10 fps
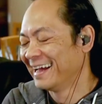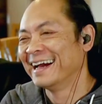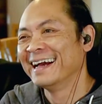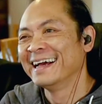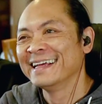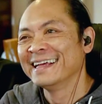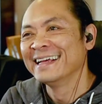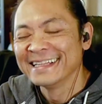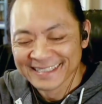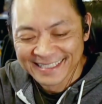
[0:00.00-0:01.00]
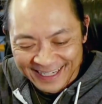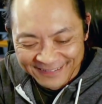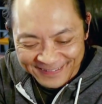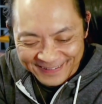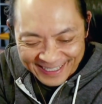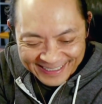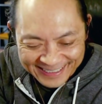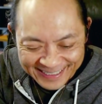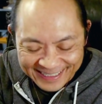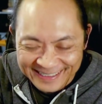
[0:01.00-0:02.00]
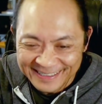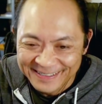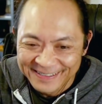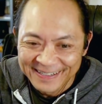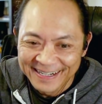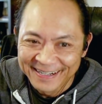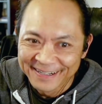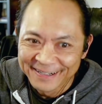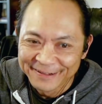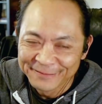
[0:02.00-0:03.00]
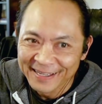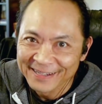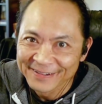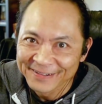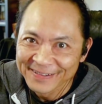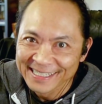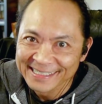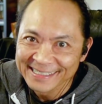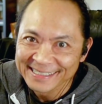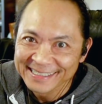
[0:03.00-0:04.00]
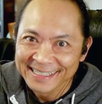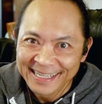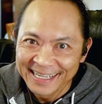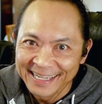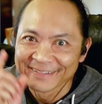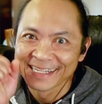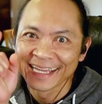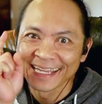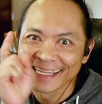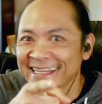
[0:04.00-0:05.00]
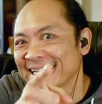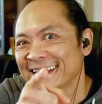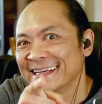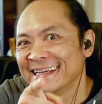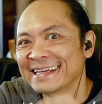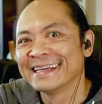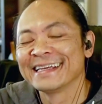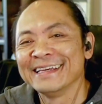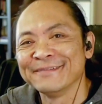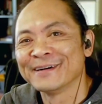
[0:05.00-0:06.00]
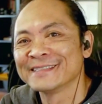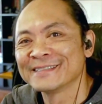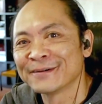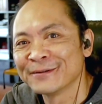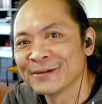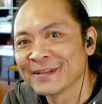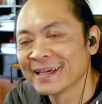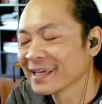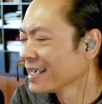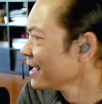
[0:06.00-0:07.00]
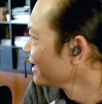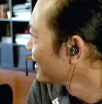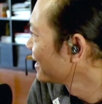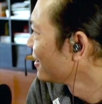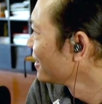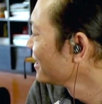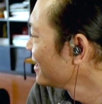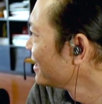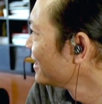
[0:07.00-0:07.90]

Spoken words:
All I got for you guys today. So, like always, every day, keep on strumming ukulele. Carrie?